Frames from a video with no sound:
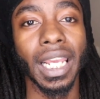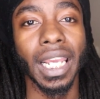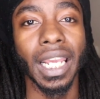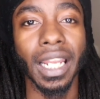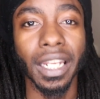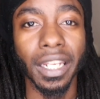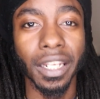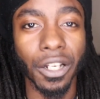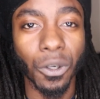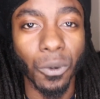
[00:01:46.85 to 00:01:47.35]

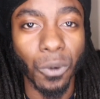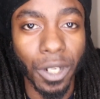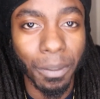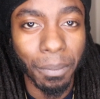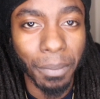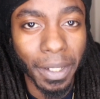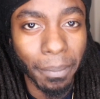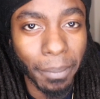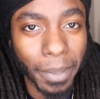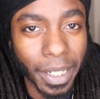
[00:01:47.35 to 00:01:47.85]
any
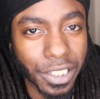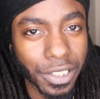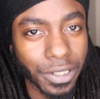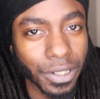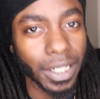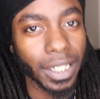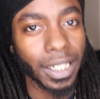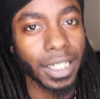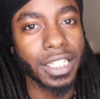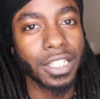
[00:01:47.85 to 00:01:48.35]
equipment. Make sure
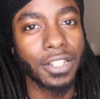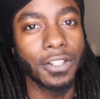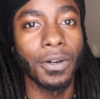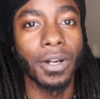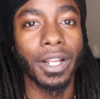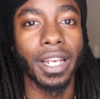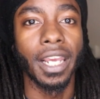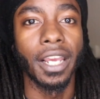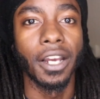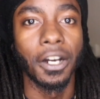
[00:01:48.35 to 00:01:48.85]
you at least throw
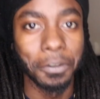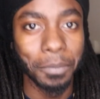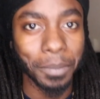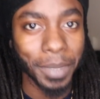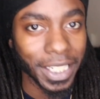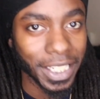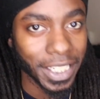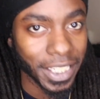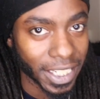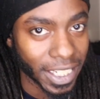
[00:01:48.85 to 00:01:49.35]
on a
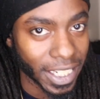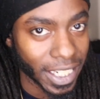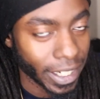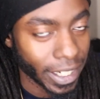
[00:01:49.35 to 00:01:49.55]
helmet.